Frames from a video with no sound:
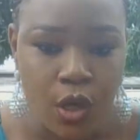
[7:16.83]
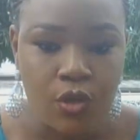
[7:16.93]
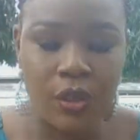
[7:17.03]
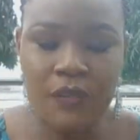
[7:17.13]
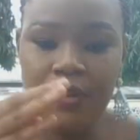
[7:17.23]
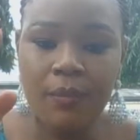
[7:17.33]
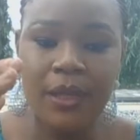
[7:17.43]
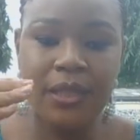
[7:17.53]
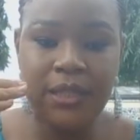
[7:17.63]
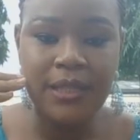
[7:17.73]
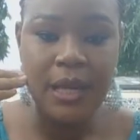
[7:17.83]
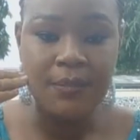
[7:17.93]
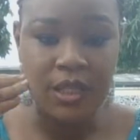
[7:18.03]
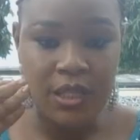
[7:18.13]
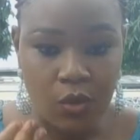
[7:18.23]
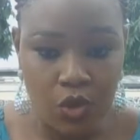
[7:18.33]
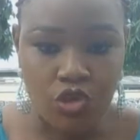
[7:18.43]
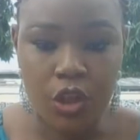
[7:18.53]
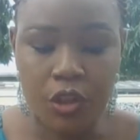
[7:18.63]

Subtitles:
So if your body system is still strong,